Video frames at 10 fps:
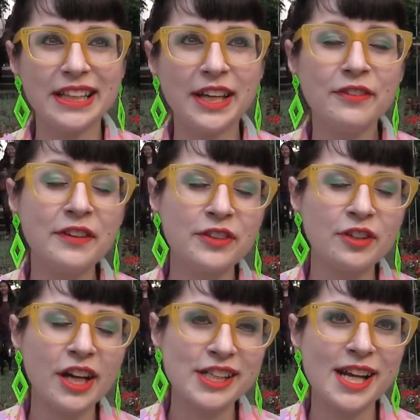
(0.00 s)
even if
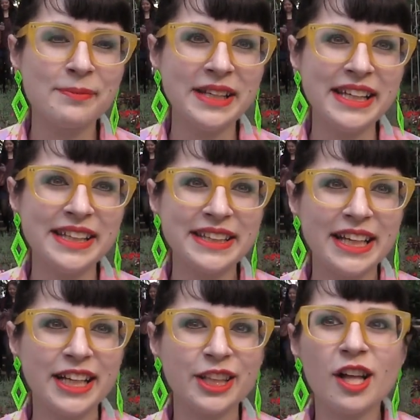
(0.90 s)
they're not Japanese,
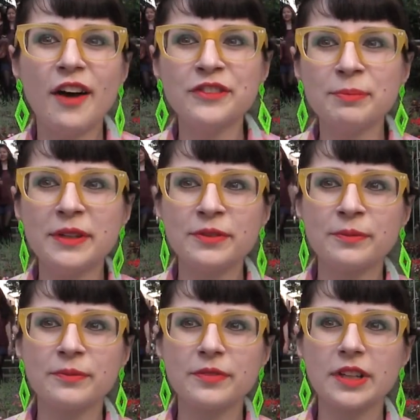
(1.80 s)
they'll often be
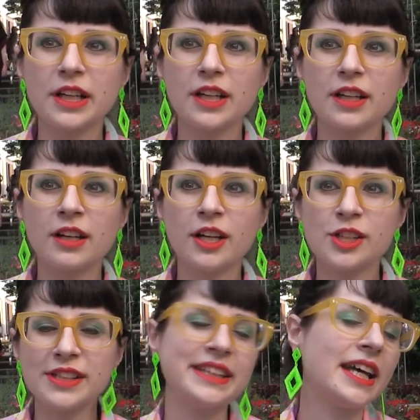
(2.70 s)
from
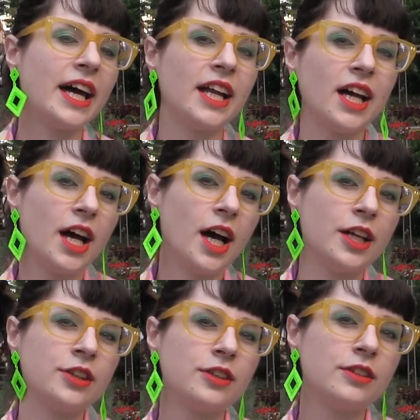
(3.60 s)
countries that
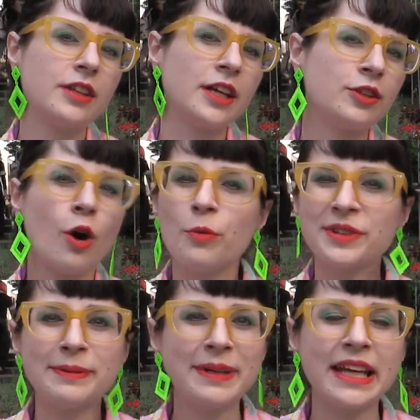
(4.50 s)
they
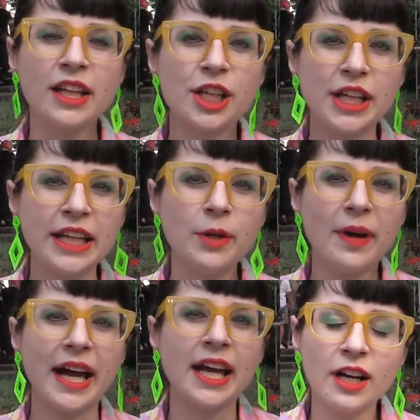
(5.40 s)
don't speak English
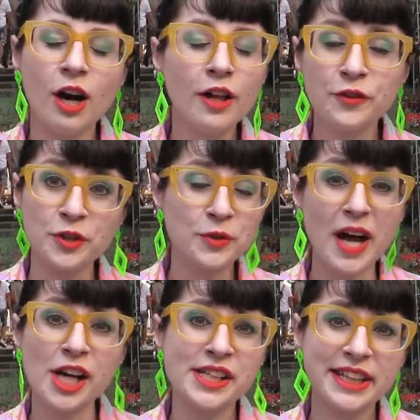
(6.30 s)
anyway. All of your
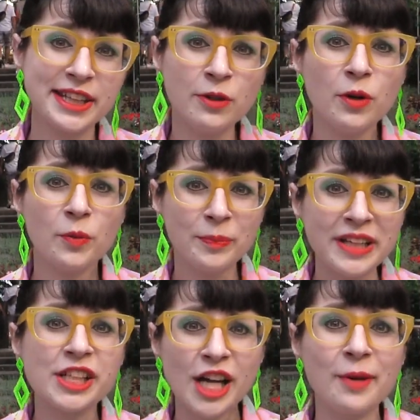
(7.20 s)
interactions at school will
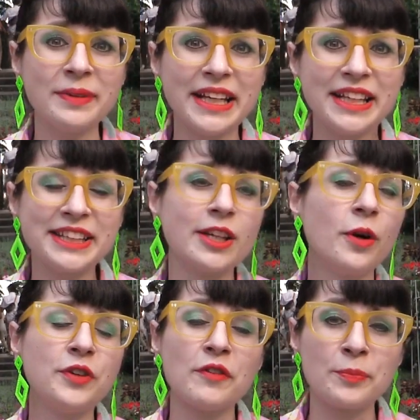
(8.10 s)
be in Japanese, so
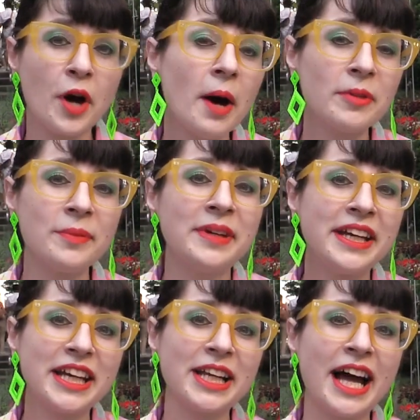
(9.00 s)
if you have a problem,
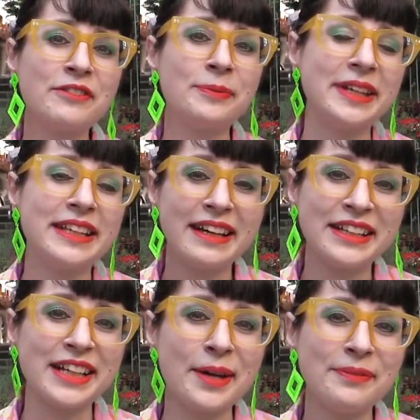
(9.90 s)
it'll have to be done
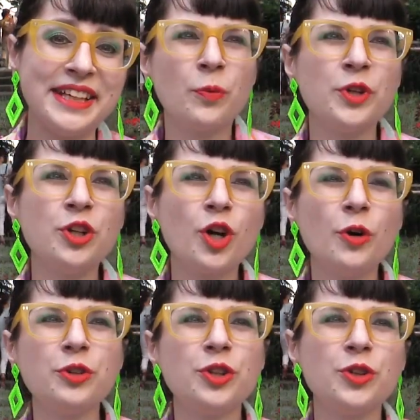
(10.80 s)
in Japanese. When you
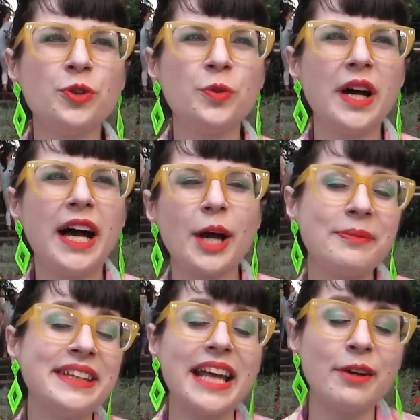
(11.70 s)
go to
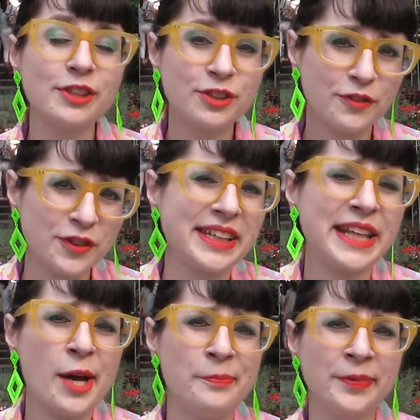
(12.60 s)
Japanese language school, for
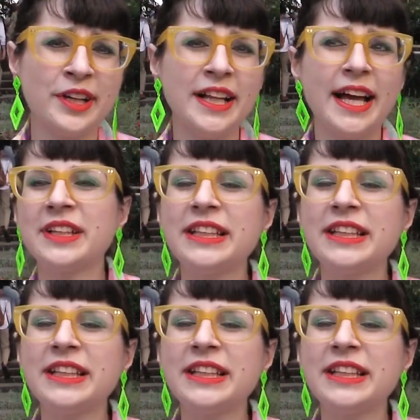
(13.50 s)
example, the